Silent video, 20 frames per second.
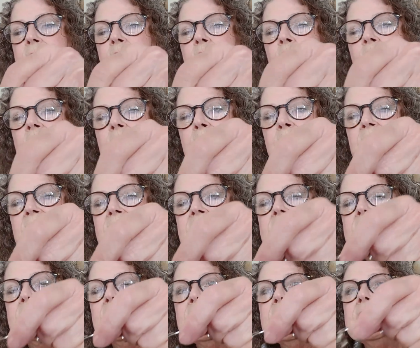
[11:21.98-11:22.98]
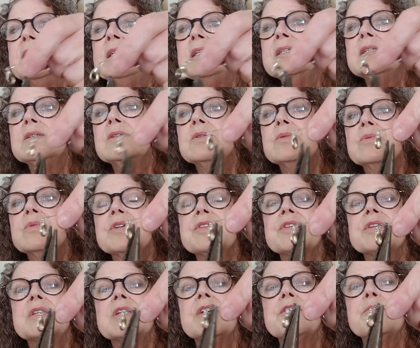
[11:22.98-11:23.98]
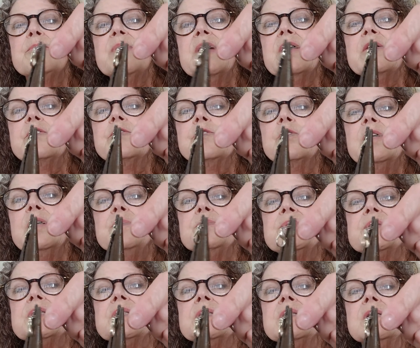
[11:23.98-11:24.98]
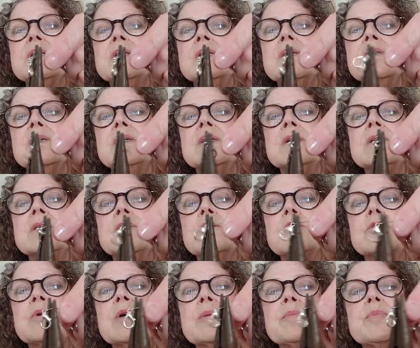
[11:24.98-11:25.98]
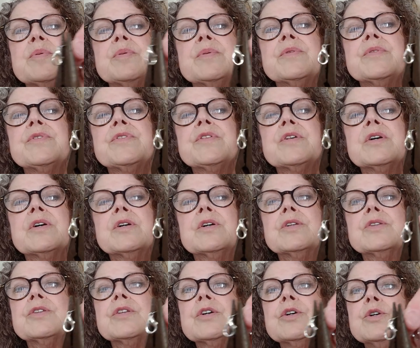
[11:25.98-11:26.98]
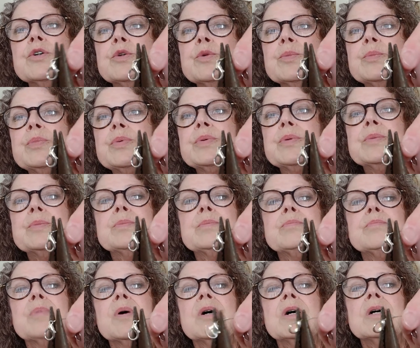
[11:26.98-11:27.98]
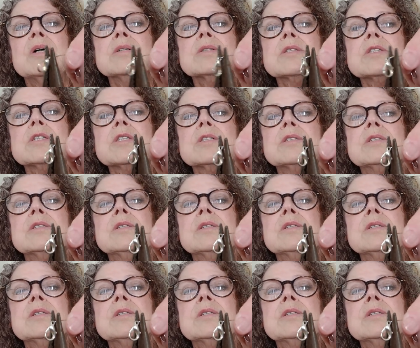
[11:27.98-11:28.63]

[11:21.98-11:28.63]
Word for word: more completely with another pair of grips. Grip the, the hoop part